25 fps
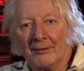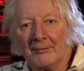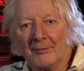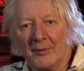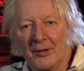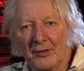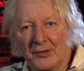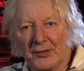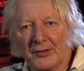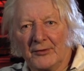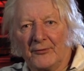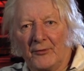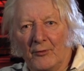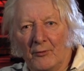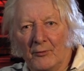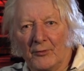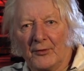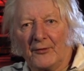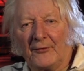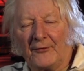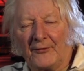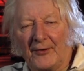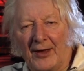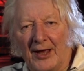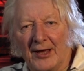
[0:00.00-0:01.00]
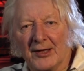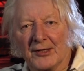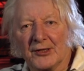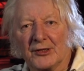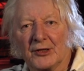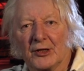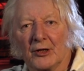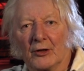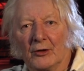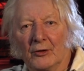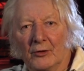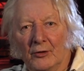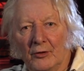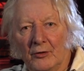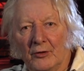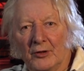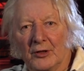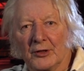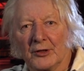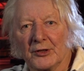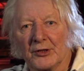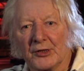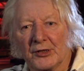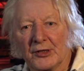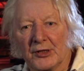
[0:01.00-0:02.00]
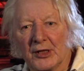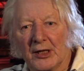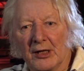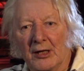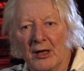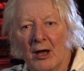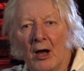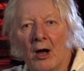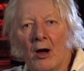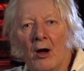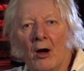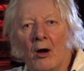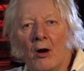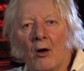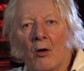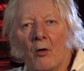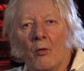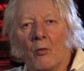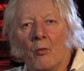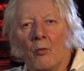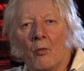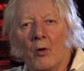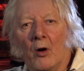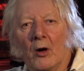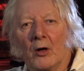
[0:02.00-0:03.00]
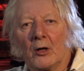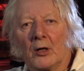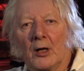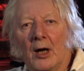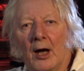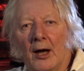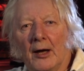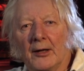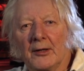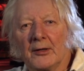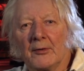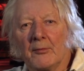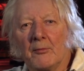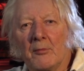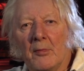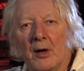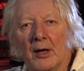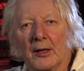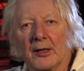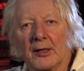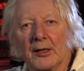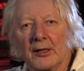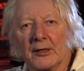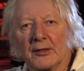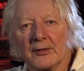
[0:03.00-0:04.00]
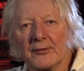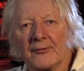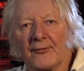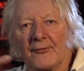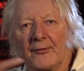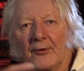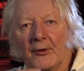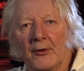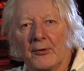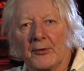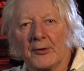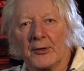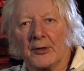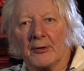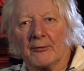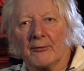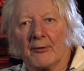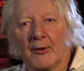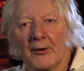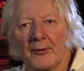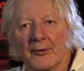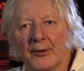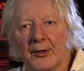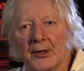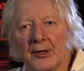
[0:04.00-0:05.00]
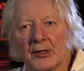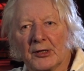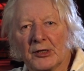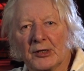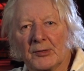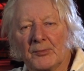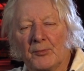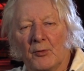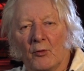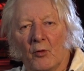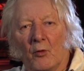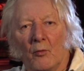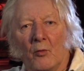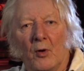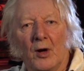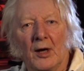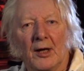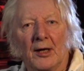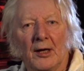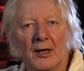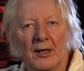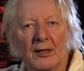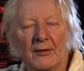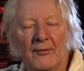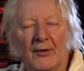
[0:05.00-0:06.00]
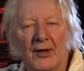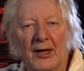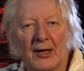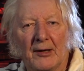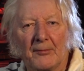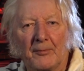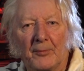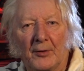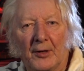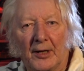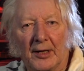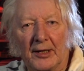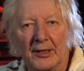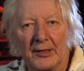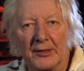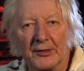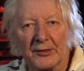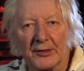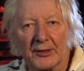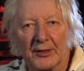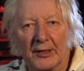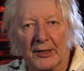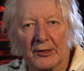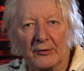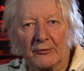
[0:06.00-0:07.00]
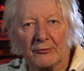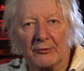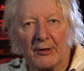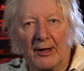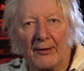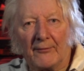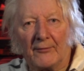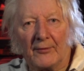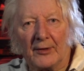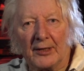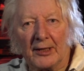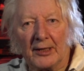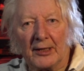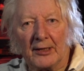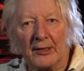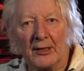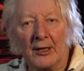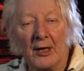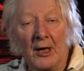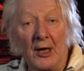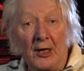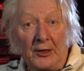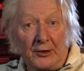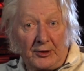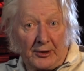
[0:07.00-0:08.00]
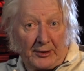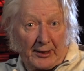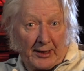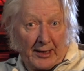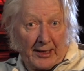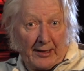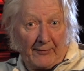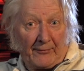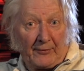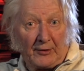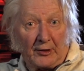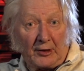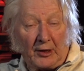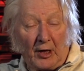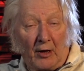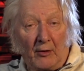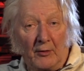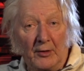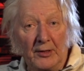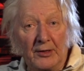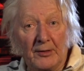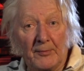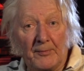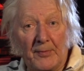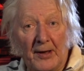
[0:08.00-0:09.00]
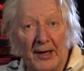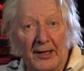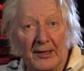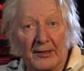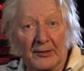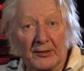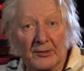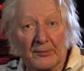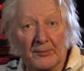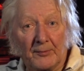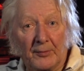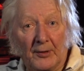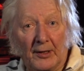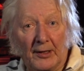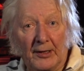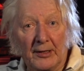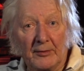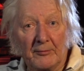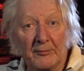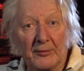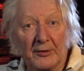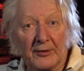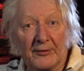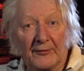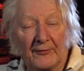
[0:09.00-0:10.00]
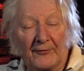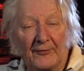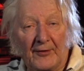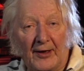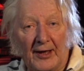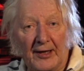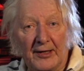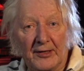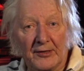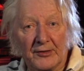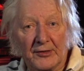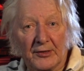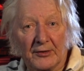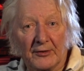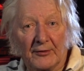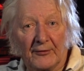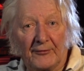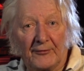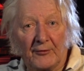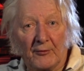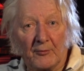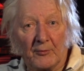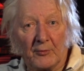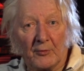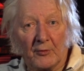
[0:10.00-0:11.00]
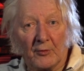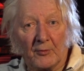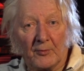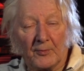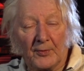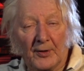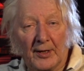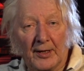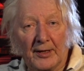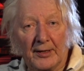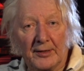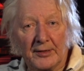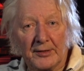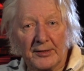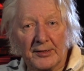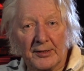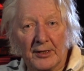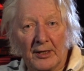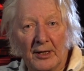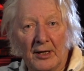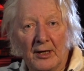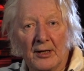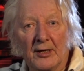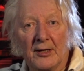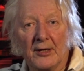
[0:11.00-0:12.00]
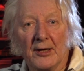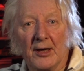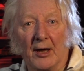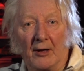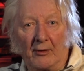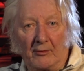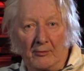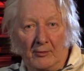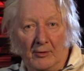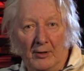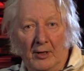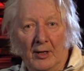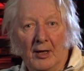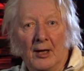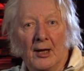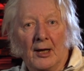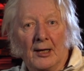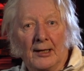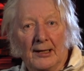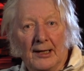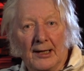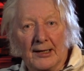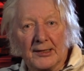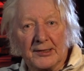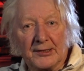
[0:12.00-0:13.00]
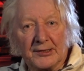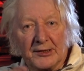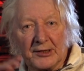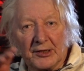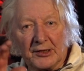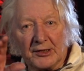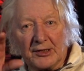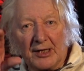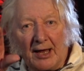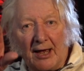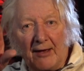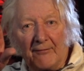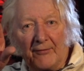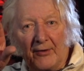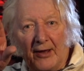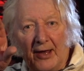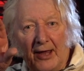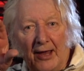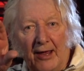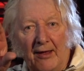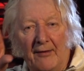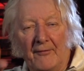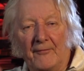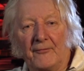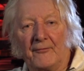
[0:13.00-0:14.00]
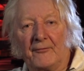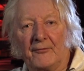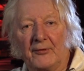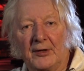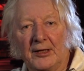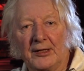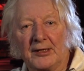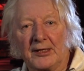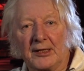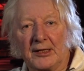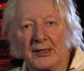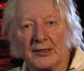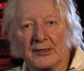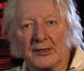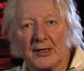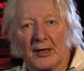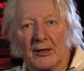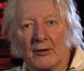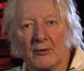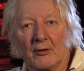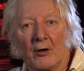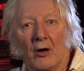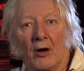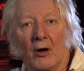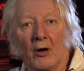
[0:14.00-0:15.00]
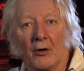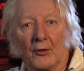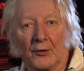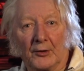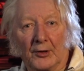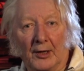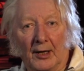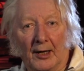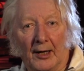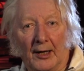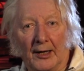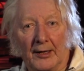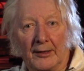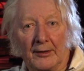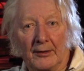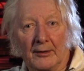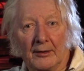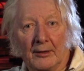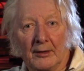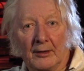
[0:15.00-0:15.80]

most of all the fans, can look and see what kind of money is flowing around their sport? What kind of airplanes are they travelling in? Do they ever go in the back of the plane with the fans and the football players? No. Let's just have every detail online,